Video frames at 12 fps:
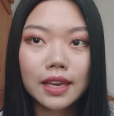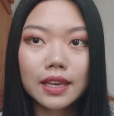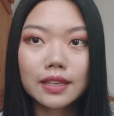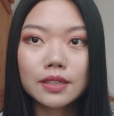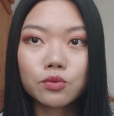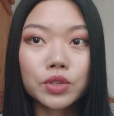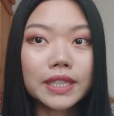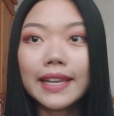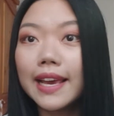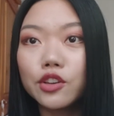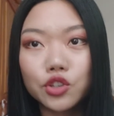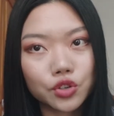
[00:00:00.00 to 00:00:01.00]
his
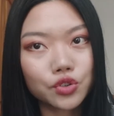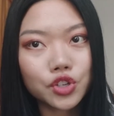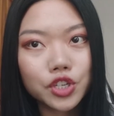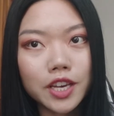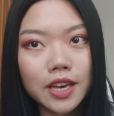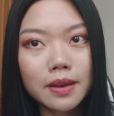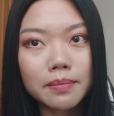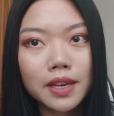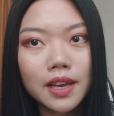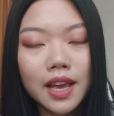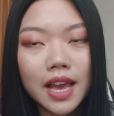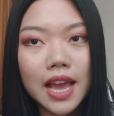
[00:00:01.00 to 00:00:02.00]
relationship
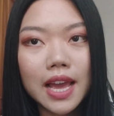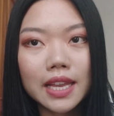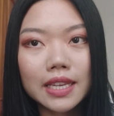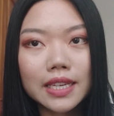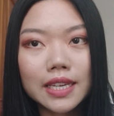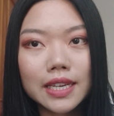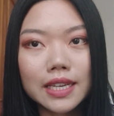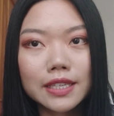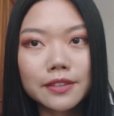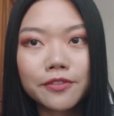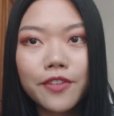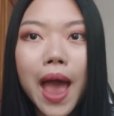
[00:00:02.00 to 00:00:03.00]
and
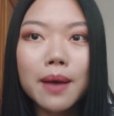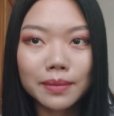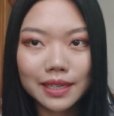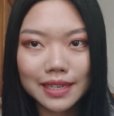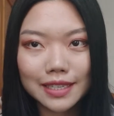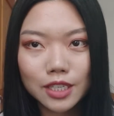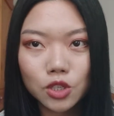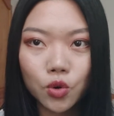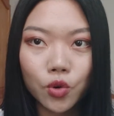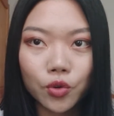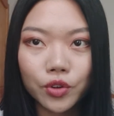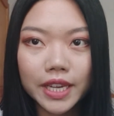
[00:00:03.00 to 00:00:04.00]
his family
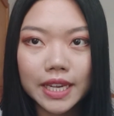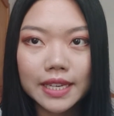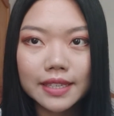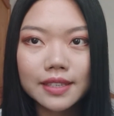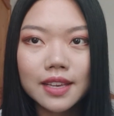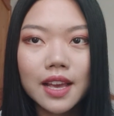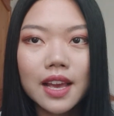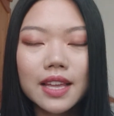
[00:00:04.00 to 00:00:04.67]
stories,